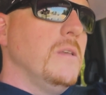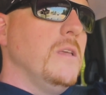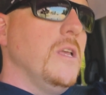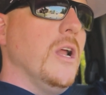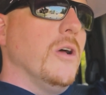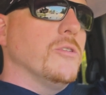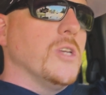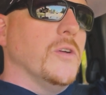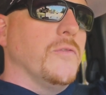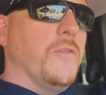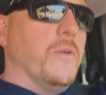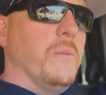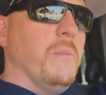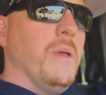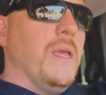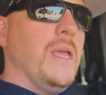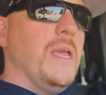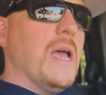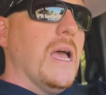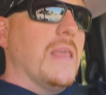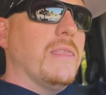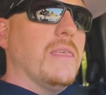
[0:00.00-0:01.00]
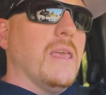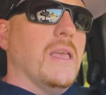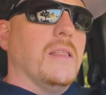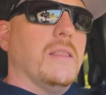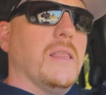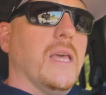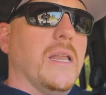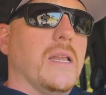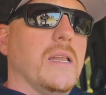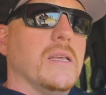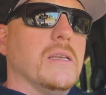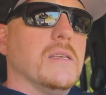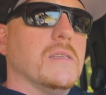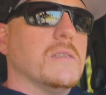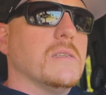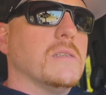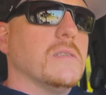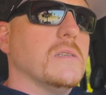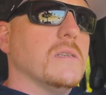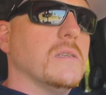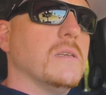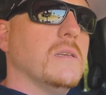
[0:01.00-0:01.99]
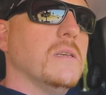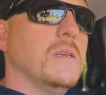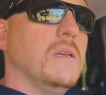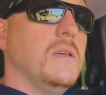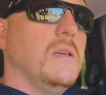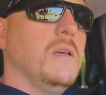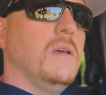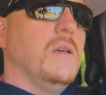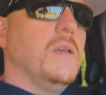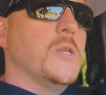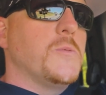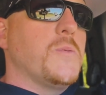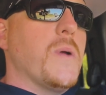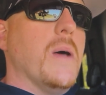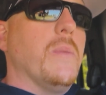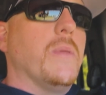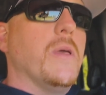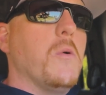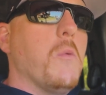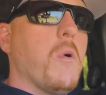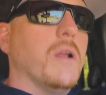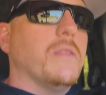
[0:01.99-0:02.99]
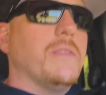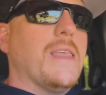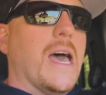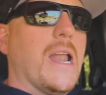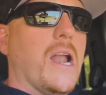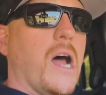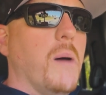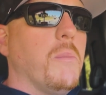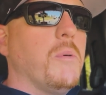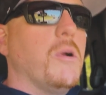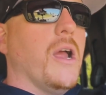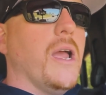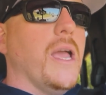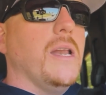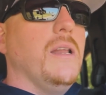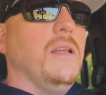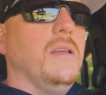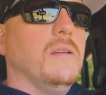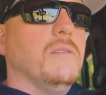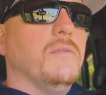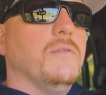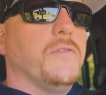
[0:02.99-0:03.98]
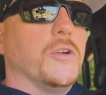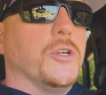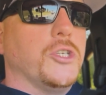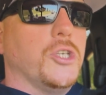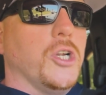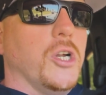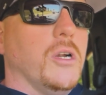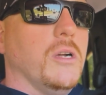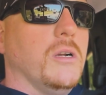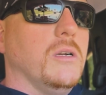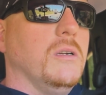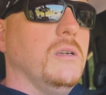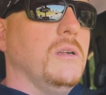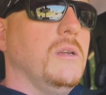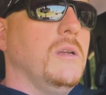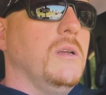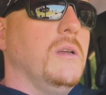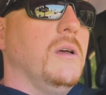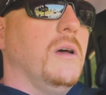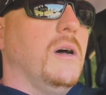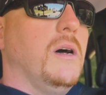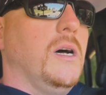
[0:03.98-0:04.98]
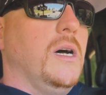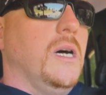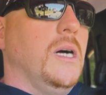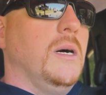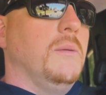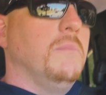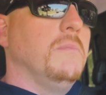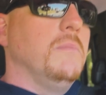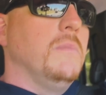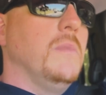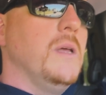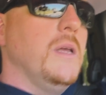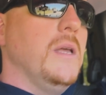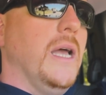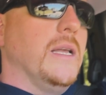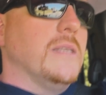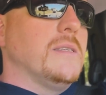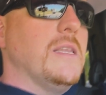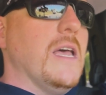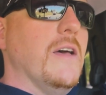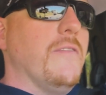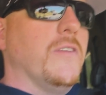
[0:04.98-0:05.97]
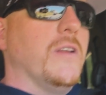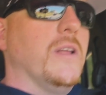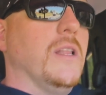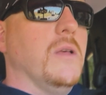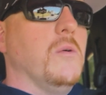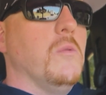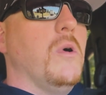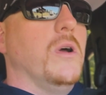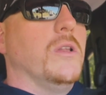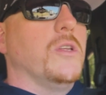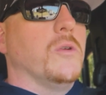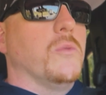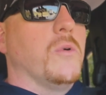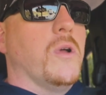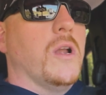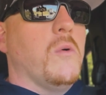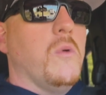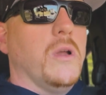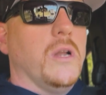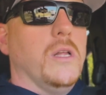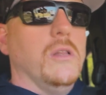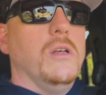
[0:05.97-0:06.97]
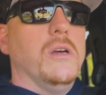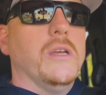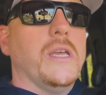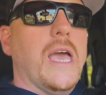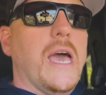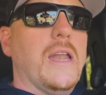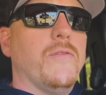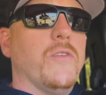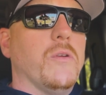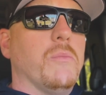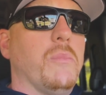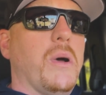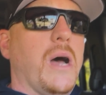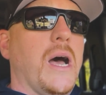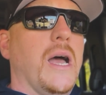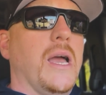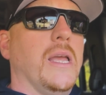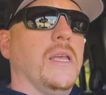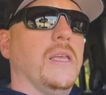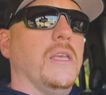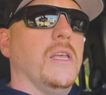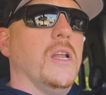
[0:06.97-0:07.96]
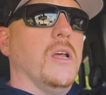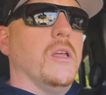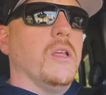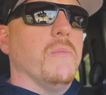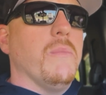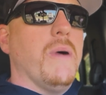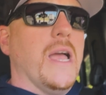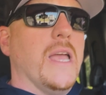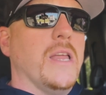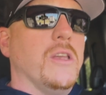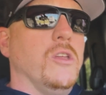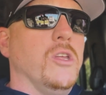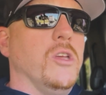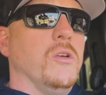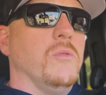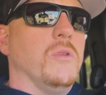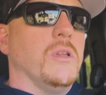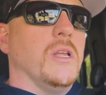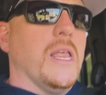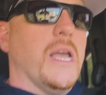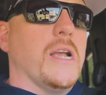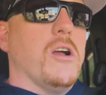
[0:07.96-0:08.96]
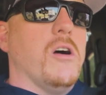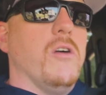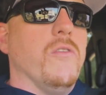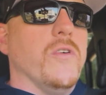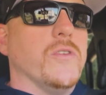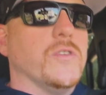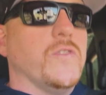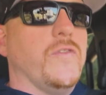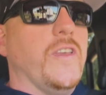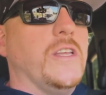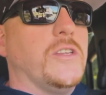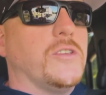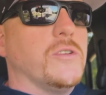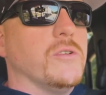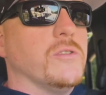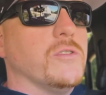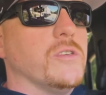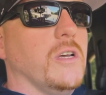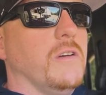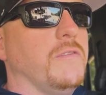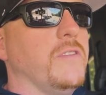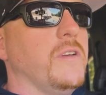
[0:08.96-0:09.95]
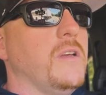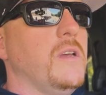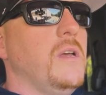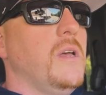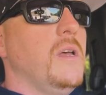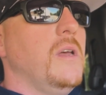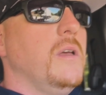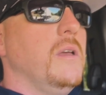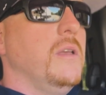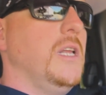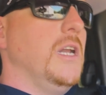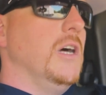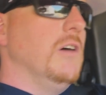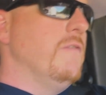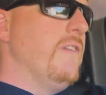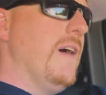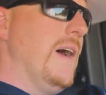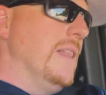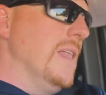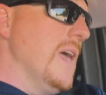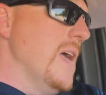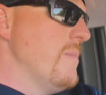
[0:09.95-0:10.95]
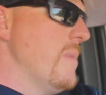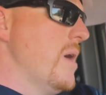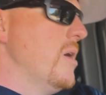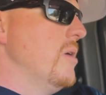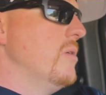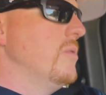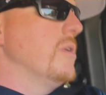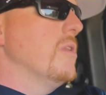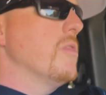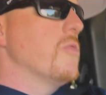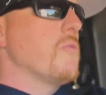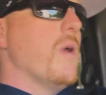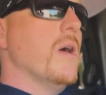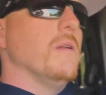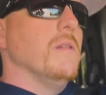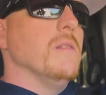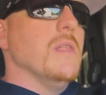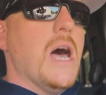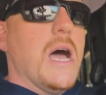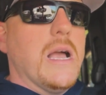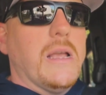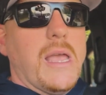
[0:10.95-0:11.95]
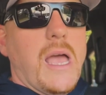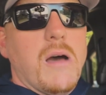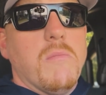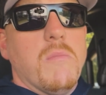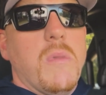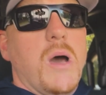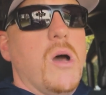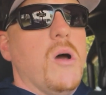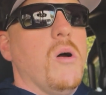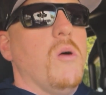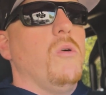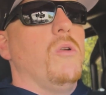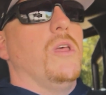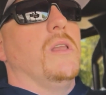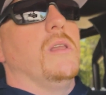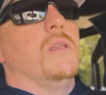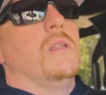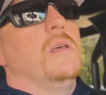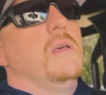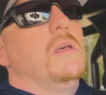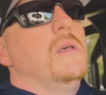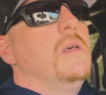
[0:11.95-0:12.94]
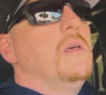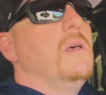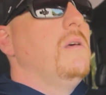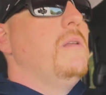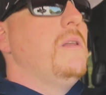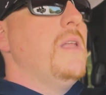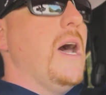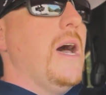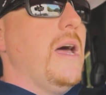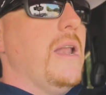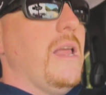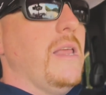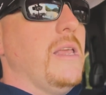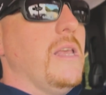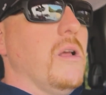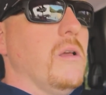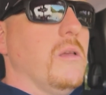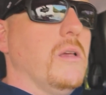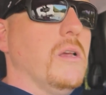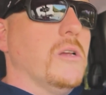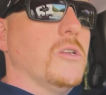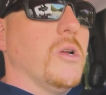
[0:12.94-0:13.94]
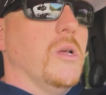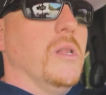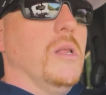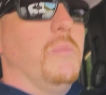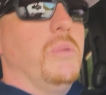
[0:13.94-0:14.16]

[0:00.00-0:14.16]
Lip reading: So for me, I think that it's probably worth that upgrade for sure. It's definitely one you're going to want to look at if you're buying, you're buying new and you like all those features of, valet mode and throttle lockout mode, and not, you control the